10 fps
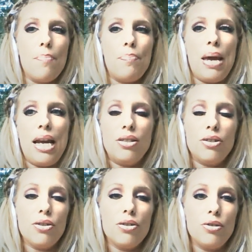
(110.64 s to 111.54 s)

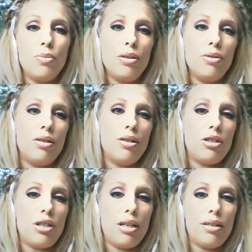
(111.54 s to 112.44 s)
painters,
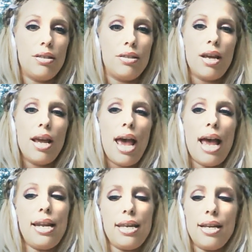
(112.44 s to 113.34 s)
musicians,
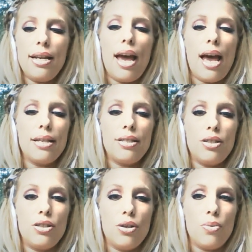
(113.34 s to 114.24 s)
anything that has
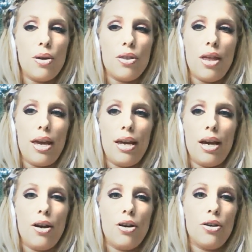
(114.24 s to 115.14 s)
to do with like
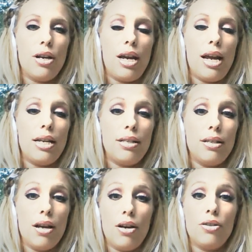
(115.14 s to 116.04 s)
a
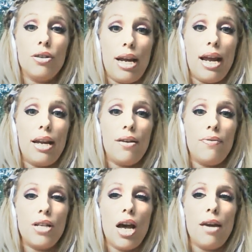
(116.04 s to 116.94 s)

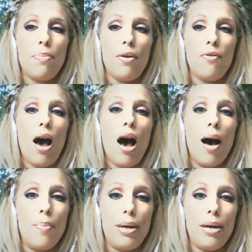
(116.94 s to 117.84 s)
creative type of
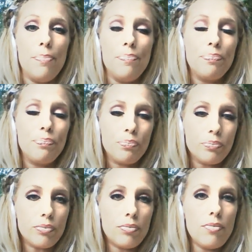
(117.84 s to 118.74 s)
hobby
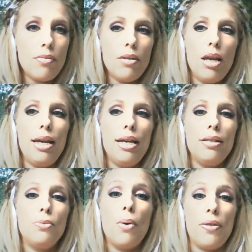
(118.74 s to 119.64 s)

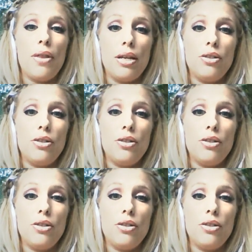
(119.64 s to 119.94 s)
is what they